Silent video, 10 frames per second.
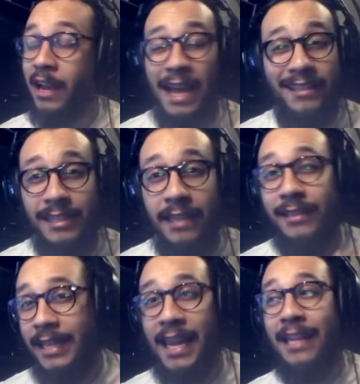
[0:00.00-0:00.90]

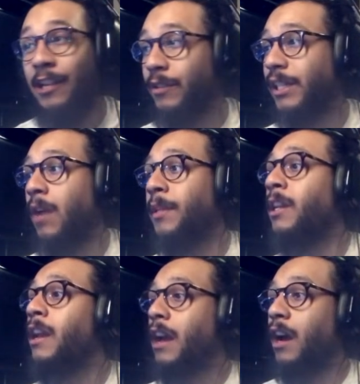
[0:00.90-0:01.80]
headsets, they can't hear us
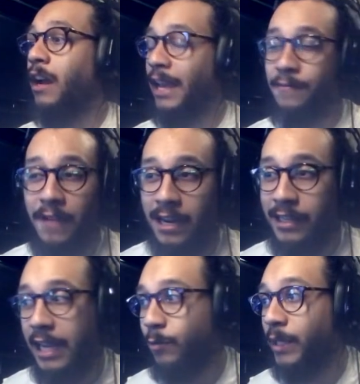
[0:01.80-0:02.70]
coming. And
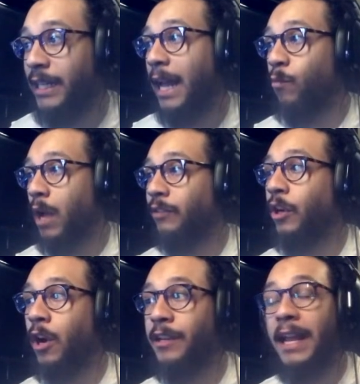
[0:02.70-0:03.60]
finally, guys, we need that wild
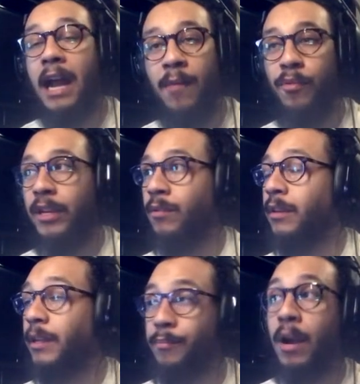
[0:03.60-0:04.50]
card, that
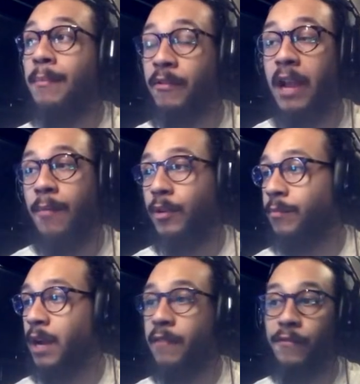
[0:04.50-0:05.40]
operator, the primary
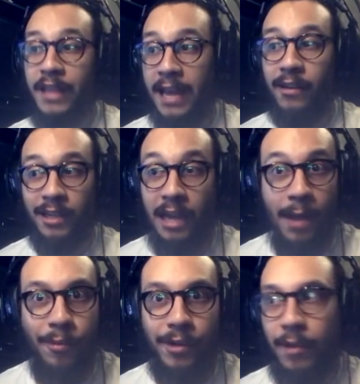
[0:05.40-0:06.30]
operator mod for that
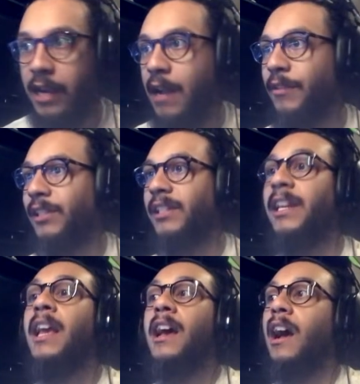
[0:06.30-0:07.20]
operator mod,
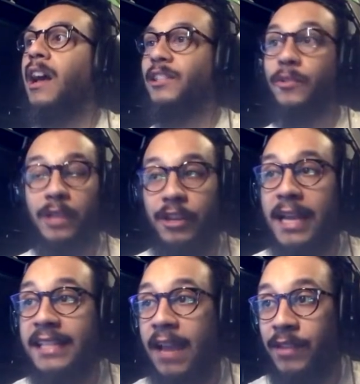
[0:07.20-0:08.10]
obviously. So there you
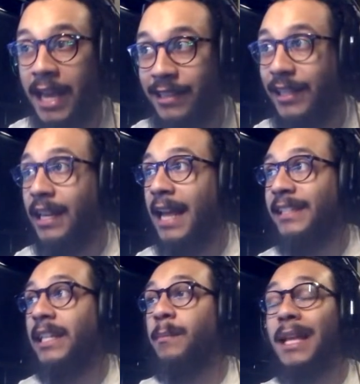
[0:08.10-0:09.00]
guys have it. That is the
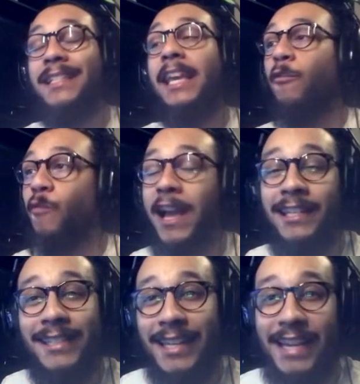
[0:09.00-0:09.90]
class setup. Let's get
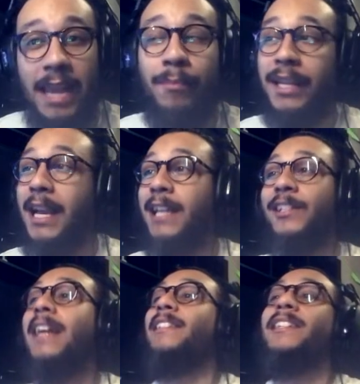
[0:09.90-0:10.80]
right into the gameplay,
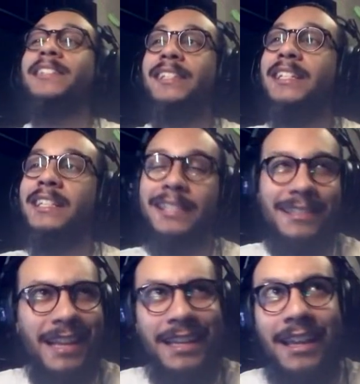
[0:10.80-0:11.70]
guys. You guys are gonna see this was